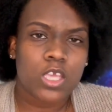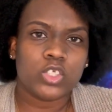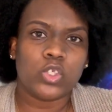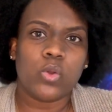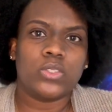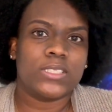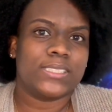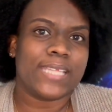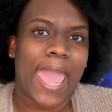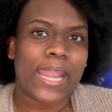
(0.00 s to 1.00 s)
So to
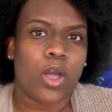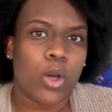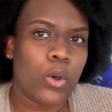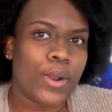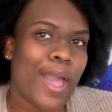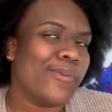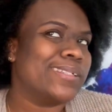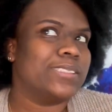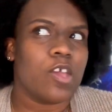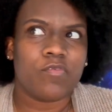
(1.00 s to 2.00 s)
start out, I
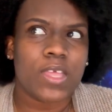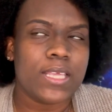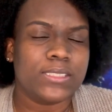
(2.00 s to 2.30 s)
would definitely